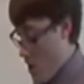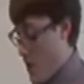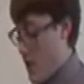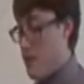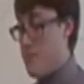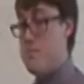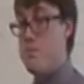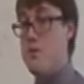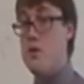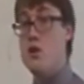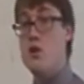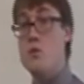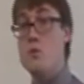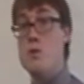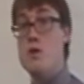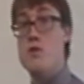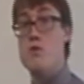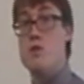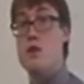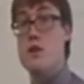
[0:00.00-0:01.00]
And
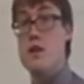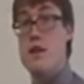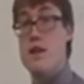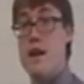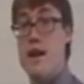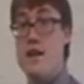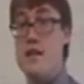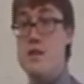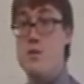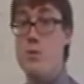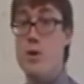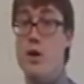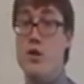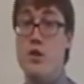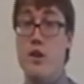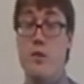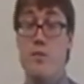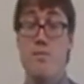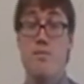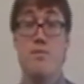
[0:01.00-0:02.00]
Baldwin really liked
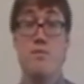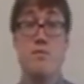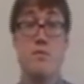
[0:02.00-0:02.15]
William,